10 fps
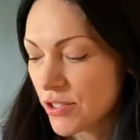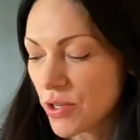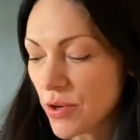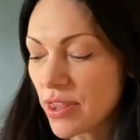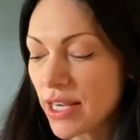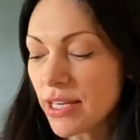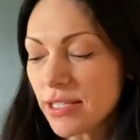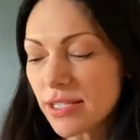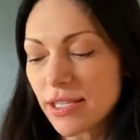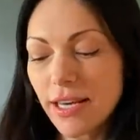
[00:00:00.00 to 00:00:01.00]
So
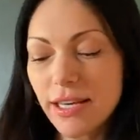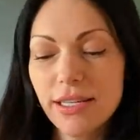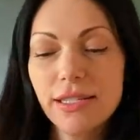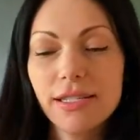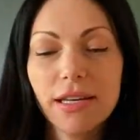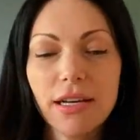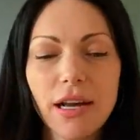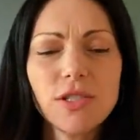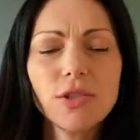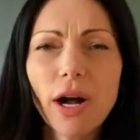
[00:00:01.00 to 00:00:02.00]
this is
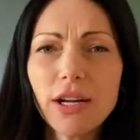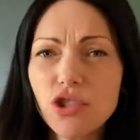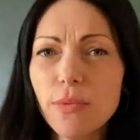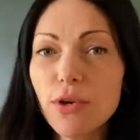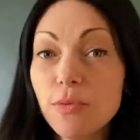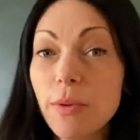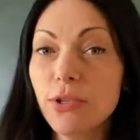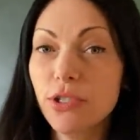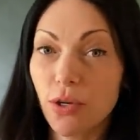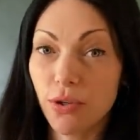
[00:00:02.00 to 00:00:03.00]
a squash that most
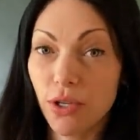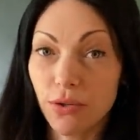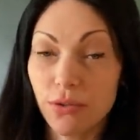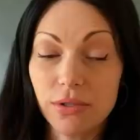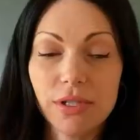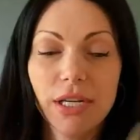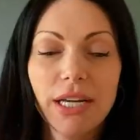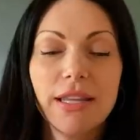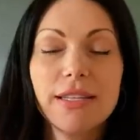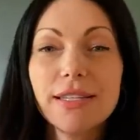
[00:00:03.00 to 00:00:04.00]
people don't use.
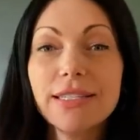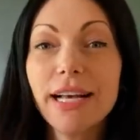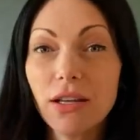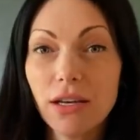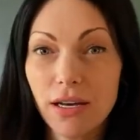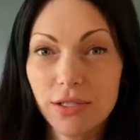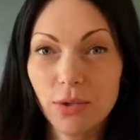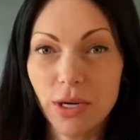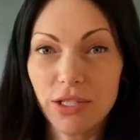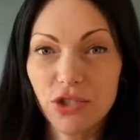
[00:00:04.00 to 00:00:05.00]
This is a delicata
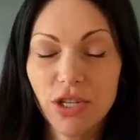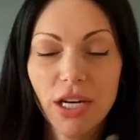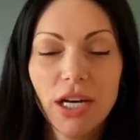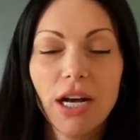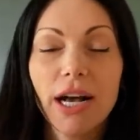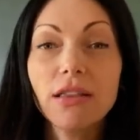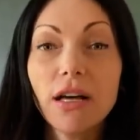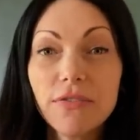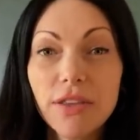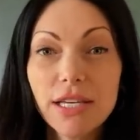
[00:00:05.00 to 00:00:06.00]
squash. I
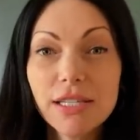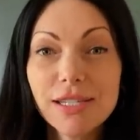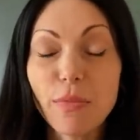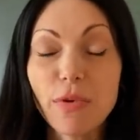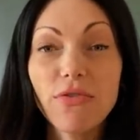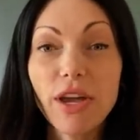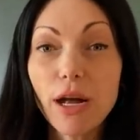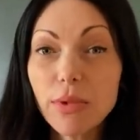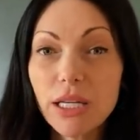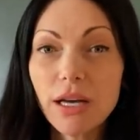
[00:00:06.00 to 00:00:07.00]
love this. My
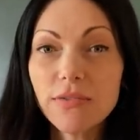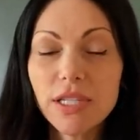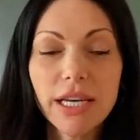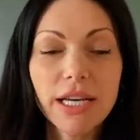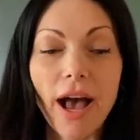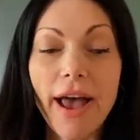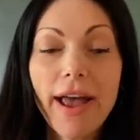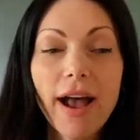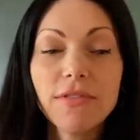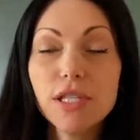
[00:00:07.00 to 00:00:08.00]
family loves it. I
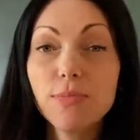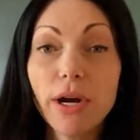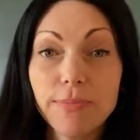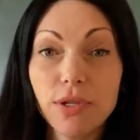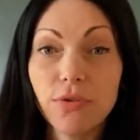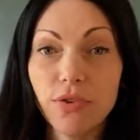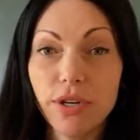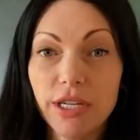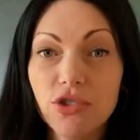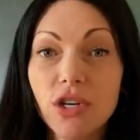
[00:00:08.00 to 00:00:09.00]
have this prepped in the
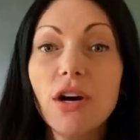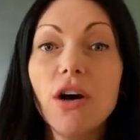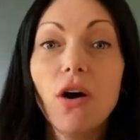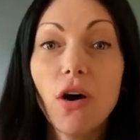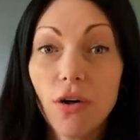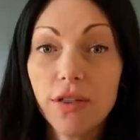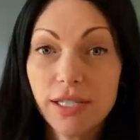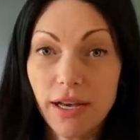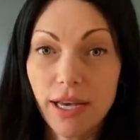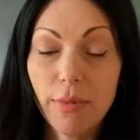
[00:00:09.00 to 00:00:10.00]
fridge all the
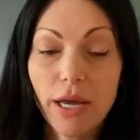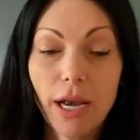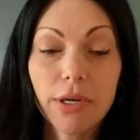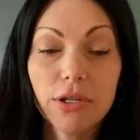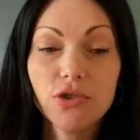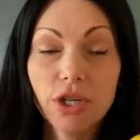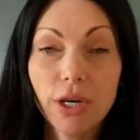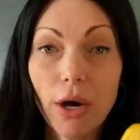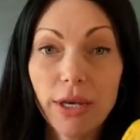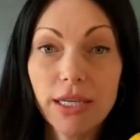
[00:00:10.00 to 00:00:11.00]
time and I'm gonna show
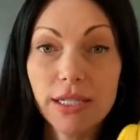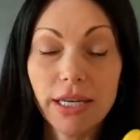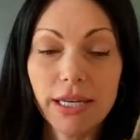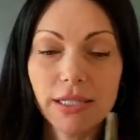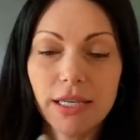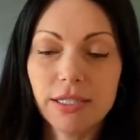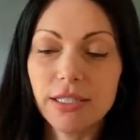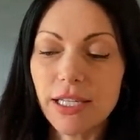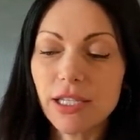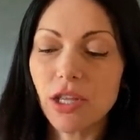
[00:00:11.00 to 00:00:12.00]
you how easy it is because
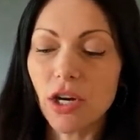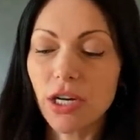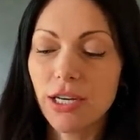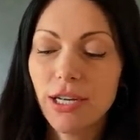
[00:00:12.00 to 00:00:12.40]
it does look